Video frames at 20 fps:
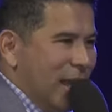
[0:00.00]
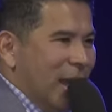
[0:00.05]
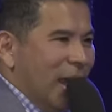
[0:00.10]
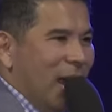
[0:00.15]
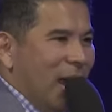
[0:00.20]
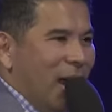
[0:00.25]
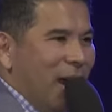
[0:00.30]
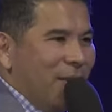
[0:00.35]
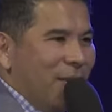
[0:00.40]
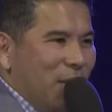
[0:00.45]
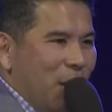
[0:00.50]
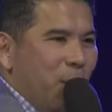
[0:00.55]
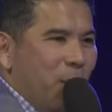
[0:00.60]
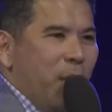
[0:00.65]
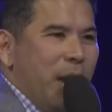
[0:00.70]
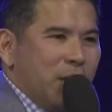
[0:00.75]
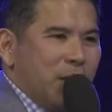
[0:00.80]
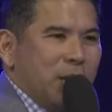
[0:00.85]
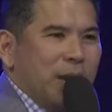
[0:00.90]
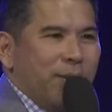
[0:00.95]
Uh, the
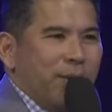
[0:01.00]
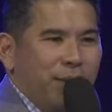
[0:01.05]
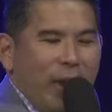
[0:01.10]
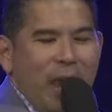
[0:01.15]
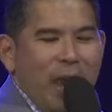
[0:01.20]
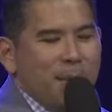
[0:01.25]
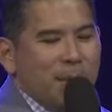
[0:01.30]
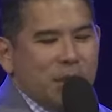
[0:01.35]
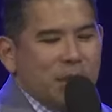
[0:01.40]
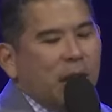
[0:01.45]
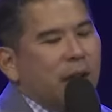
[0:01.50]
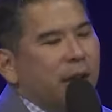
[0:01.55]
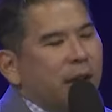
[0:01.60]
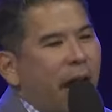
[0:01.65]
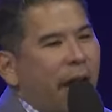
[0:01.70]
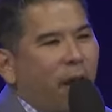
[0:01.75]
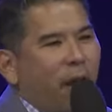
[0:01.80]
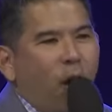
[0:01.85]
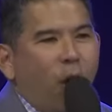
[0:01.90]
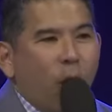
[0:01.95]
rich and famous are
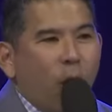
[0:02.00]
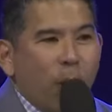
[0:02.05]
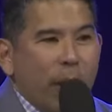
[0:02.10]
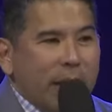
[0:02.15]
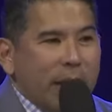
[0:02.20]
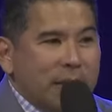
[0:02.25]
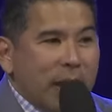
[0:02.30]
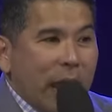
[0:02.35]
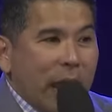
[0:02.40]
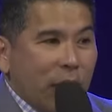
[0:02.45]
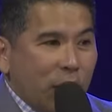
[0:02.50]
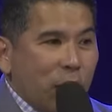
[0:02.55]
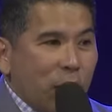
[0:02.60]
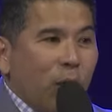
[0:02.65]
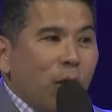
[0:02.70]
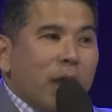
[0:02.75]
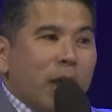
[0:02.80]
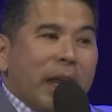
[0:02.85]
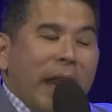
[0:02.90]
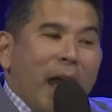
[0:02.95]
not always, you
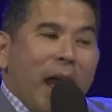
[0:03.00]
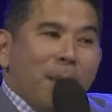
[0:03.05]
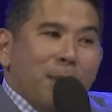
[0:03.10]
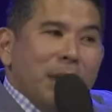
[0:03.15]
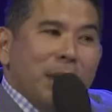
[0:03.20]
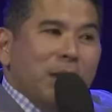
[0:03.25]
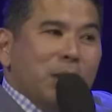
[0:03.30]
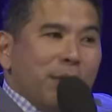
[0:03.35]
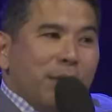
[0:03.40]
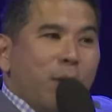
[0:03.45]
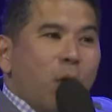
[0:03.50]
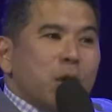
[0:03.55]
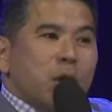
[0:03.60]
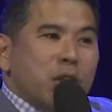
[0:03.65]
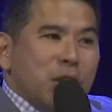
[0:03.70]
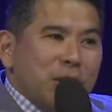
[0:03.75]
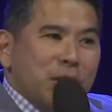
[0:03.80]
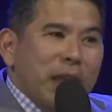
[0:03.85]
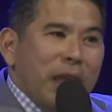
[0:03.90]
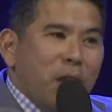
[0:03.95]
look at how many
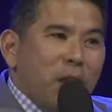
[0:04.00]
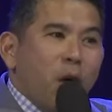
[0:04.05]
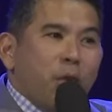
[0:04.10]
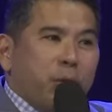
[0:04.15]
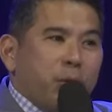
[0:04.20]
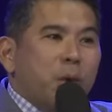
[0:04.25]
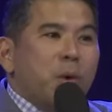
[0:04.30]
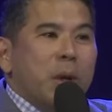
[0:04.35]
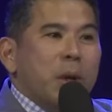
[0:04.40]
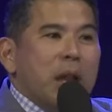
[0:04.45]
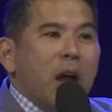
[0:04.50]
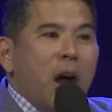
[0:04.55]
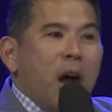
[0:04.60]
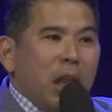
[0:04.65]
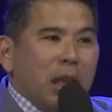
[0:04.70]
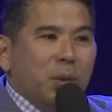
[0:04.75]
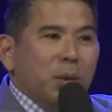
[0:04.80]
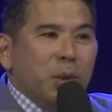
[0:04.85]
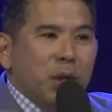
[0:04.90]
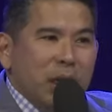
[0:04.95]
divorces they go through in
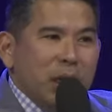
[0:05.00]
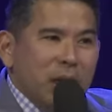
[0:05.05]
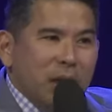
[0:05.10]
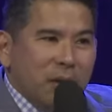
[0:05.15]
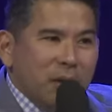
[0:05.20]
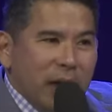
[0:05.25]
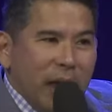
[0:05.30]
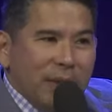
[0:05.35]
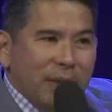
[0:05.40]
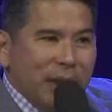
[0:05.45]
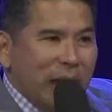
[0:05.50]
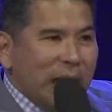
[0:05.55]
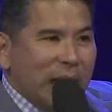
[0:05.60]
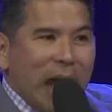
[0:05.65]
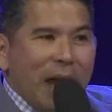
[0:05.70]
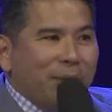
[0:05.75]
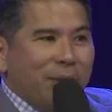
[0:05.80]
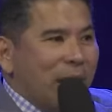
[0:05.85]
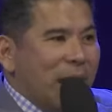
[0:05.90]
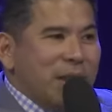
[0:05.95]
Hollywood, all right? They're
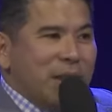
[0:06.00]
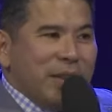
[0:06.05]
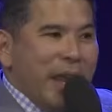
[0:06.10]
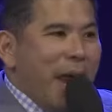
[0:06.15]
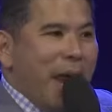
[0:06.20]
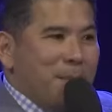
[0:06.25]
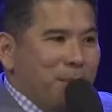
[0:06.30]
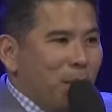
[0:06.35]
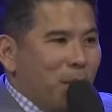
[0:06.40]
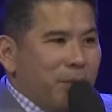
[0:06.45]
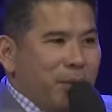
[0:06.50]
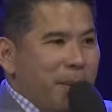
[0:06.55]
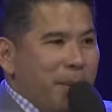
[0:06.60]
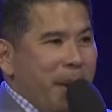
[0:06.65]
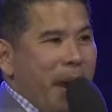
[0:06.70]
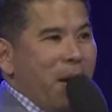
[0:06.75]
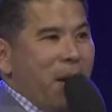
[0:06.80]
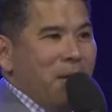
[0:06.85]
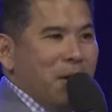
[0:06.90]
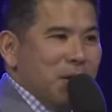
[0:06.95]
not the example for
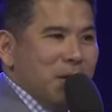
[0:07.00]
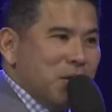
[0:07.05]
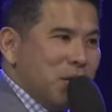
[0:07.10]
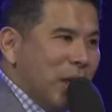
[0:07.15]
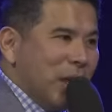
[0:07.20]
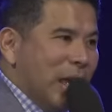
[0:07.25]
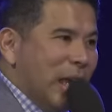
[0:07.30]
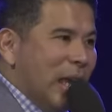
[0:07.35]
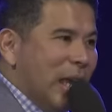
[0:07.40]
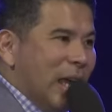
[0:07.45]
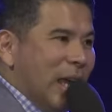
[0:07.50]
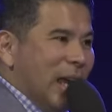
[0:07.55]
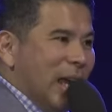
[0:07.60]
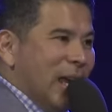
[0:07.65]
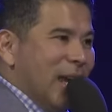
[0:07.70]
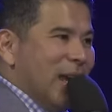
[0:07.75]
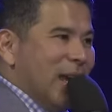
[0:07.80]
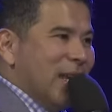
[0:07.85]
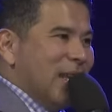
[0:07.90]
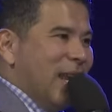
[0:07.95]
marriage.
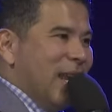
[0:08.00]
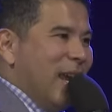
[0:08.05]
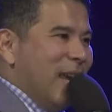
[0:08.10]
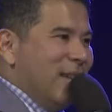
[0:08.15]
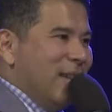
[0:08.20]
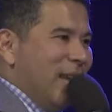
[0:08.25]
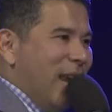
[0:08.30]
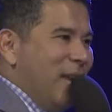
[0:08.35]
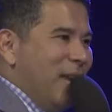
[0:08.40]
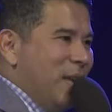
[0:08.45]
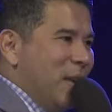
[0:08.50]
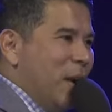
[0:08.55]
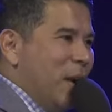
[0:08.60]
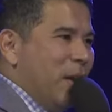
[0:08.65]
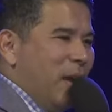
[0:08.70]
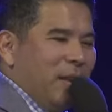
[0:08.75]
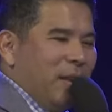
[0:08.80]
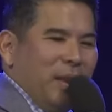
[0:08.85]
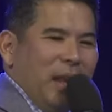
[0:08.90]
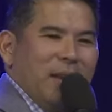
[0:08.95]
Uh, they, they, you know,
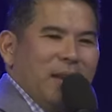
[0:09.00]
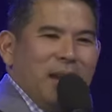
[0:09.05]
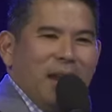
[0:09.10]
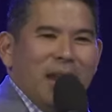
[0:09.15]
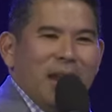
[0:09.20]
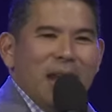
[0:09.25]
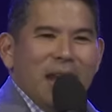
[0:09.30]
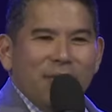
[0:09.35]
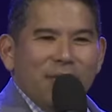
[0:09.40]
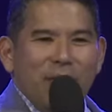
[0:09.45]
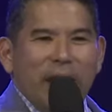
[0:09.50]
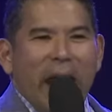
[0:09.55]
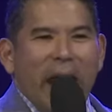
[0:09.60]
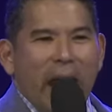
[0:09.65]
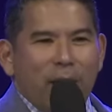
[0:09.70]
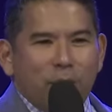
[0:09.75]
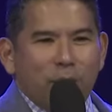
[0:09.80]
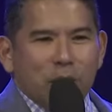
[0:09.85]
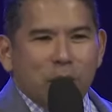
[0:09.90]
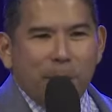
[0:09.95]
I think the, the
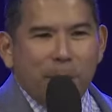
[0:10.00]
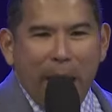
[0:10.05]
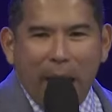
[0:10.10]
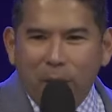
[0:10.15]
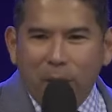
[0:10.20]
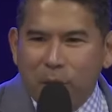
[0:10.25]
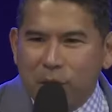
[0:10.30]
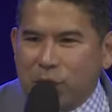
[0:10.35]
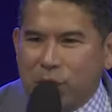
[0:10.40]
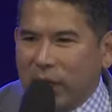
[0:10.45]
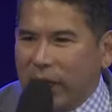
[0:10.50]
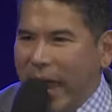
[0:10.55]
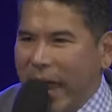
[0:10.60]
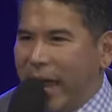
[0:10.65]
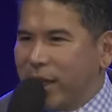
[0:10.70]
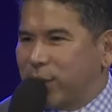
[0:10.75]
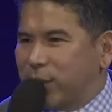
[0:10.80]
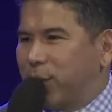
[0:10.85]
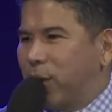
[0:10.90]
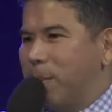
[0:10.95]
average marriage
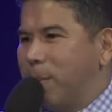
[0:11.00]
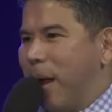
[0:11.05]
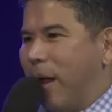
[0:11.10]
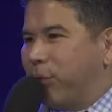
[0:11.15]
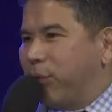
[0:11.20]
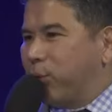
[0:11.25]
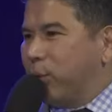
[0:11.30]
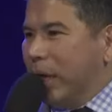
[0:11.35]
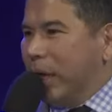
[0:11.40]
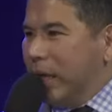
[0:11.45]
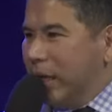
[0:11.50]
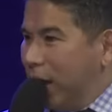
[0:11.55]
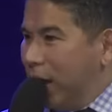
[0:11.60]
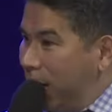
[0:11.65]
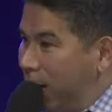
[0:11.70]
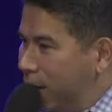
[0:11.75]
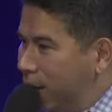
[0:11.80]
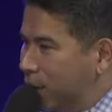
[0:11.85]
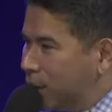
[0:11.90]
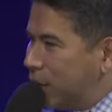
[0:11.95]
lasts for about three
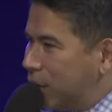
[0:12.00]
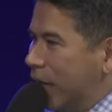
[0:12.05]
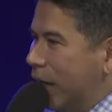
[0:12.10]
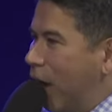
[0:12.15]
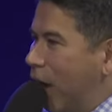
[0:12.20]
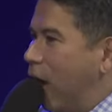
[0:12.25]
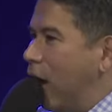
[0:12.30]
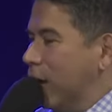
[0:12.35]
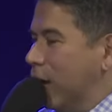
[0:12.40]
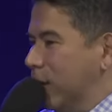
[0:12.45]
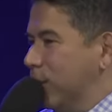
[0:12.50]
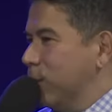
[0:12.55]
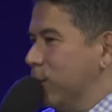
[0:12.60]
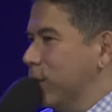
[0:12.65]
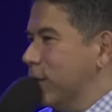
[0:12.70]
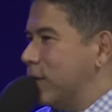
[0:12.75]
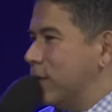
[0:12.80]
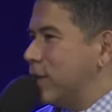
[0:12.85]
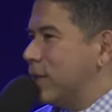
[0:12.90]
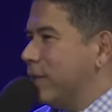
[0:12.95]
years in
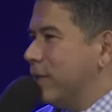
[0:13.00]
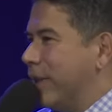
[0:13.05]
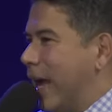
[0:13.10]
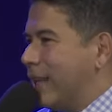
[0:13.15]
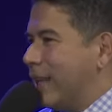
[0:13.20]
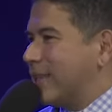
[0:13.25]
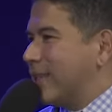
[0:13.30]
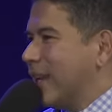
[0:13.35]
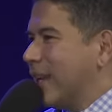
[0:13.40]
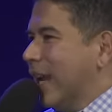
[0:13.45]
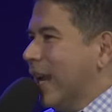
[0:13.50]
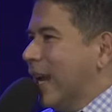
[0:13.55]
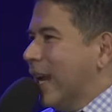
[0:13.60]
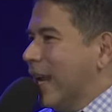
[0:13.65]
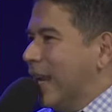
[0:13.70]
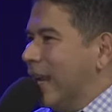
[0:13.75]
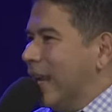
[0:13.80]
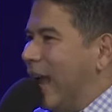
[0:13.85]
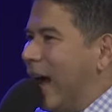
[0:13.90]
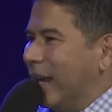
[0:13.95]
Hollywood, so that's
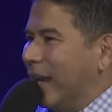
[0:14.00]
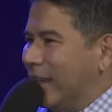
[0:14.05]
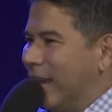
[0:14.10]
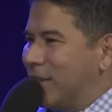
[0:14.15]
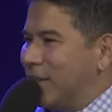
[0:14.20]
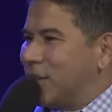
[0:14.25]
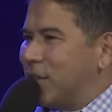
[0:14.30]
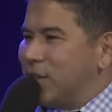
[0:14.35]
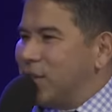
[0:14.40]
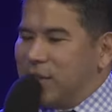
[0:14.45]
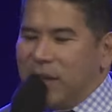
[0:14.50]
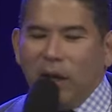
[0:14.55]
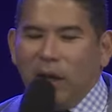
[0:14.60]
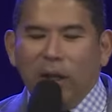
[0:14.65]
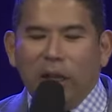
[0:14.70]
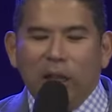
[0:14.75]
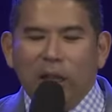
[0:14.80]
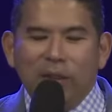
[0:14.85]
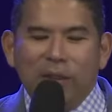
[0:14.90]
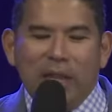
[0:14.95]
not
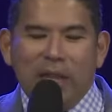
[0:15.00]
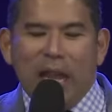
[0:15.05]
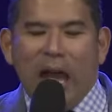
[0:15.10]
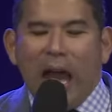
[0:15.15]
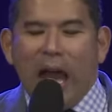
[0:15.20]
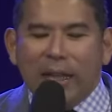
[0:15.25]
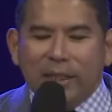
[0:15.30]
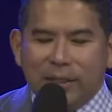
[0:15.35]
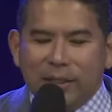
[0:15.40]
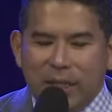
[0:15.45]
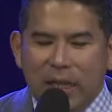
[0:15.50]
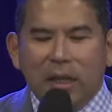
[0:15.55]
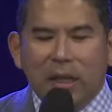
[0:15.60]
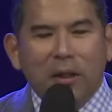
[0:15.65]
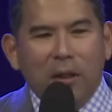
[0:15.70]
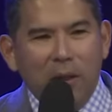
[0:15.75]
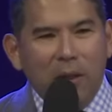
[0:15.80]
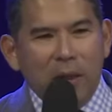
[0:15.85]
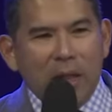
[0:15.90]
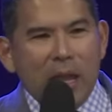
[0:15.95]
necessarily the
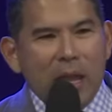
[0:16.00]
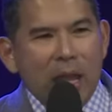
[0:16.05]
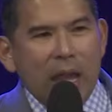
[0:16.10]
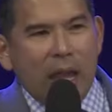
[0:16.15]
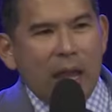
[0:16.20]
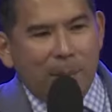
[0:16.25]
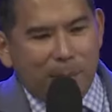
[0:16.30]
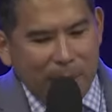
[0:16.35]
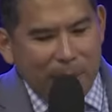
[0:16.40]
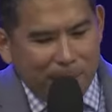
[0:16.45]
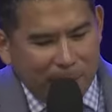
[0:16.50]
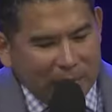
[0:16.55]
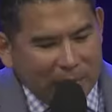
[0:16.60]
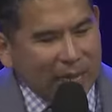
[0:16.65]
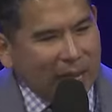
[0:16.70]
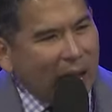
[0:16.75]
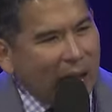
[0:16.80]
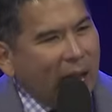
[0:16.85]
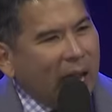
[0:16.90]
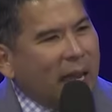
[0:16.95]
ideal. But, but
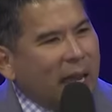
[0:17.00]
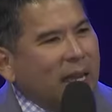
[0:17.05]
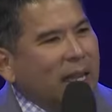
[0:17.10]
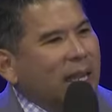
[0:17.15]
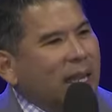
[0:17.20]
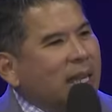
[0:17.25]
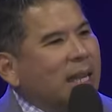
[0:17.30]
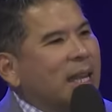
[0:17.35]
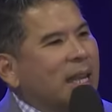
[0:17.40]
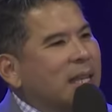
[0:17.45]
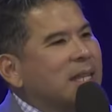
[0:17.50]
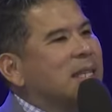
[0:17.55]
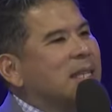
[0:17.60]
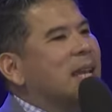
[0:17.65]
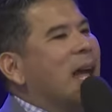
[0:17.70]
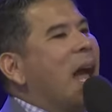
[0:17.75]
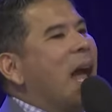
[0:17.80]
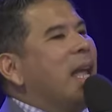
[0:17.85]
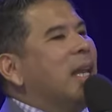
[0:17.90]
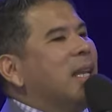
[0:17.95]
God, in His
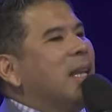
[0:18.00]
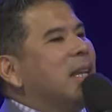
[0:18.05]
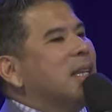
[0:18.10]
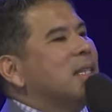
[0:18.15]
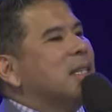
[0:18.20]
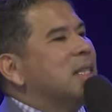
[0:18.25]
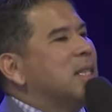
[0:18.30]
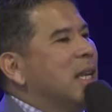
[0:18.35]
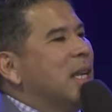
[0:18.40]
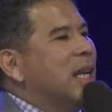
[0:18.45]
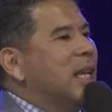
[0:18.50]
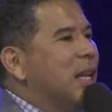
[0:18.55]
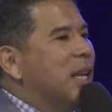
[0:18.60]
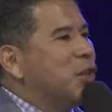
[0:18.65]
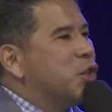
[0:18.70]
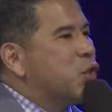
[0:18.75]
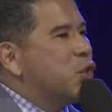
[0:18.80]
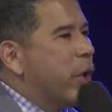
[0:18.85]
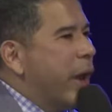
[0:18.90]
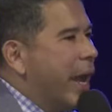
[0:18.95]
kindness, in
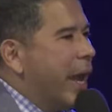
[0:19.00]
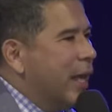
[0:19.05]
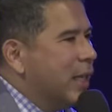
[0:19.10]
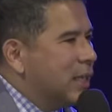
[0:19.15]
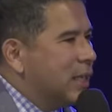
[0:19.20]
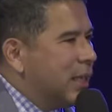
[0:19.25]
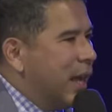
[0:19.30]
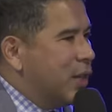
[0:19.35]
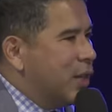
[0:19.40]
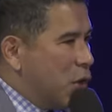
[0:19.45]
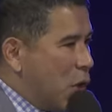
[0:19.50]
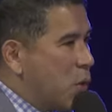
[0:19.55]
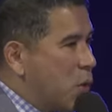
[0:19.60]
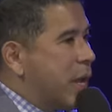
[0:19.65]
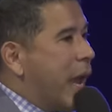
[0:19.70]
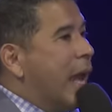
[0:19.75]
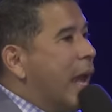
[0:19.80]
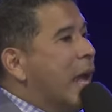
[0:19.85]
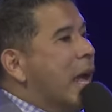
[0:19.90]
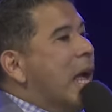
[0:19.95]
His grace, says,
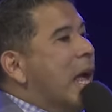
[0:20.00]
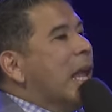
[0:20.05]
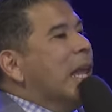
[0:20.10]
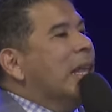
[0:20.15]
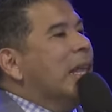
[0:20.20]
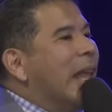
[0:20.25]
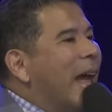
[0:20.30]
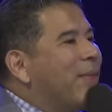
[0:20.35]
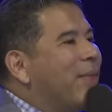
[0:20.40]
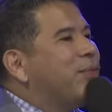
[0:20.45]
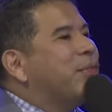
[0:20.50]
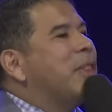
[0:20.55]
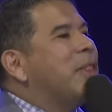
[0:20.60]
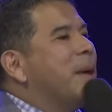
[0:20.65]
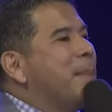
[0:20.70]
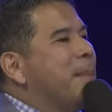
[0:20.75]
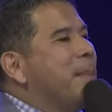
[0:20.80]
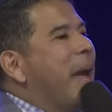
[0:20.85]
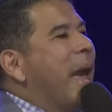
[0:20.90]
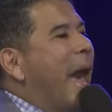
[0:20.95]
okay, let
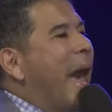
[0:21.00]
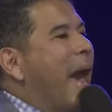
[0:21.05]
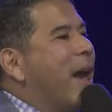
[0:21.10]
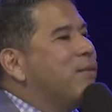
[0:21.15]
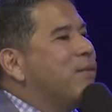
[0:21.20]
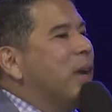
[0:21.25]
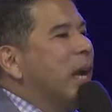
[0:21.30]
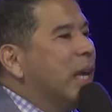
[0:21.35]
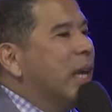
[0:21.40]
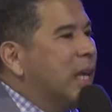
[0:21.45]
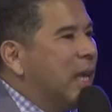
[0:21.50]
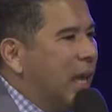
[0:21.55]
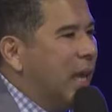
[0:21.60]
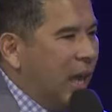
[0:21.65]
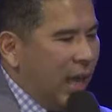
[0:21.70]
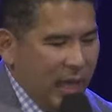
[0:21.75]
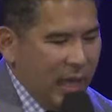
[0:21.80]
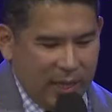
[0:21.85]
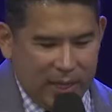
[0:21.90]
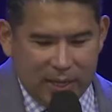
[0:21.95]
them have a
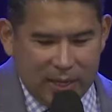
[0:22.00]
king.